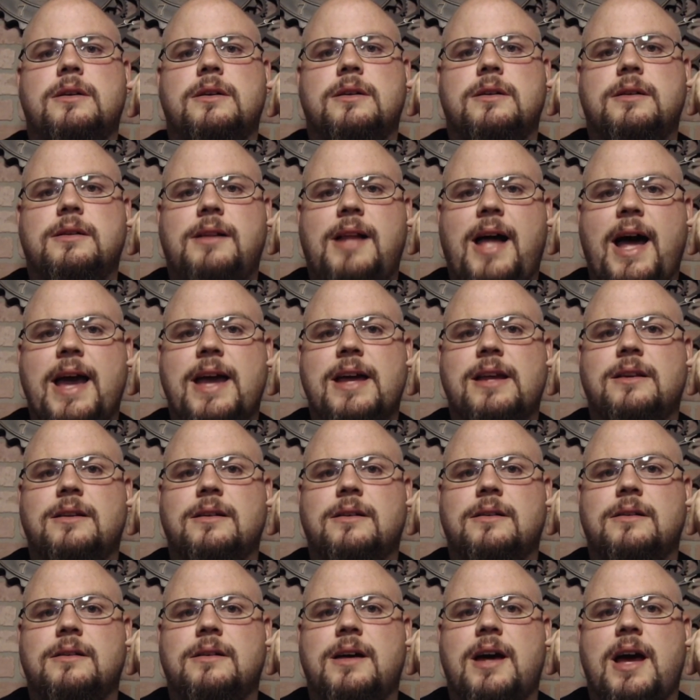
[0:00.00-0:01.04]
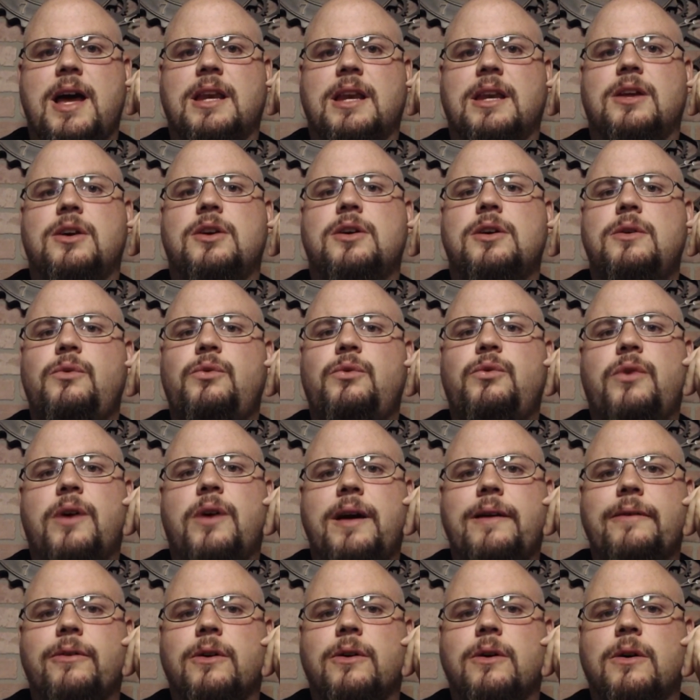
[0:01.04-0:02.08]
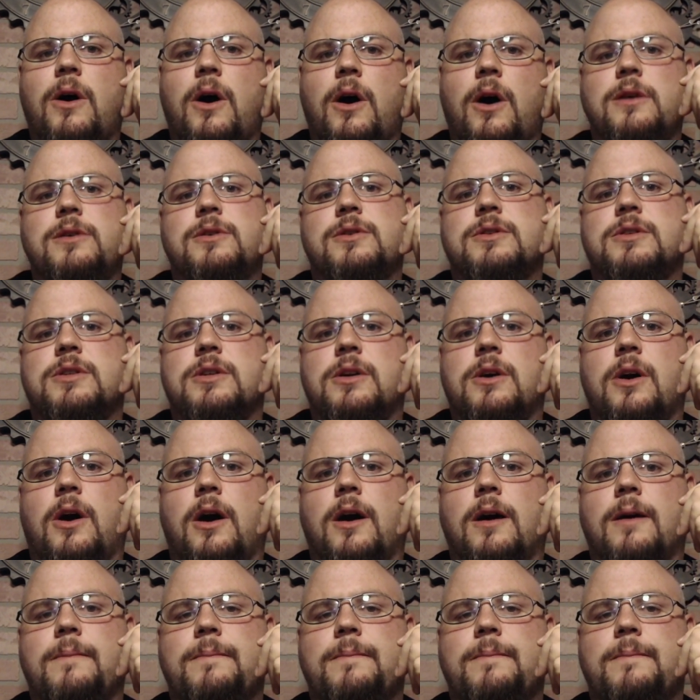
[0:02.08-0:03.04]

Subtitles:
light and good flavor on your cigar.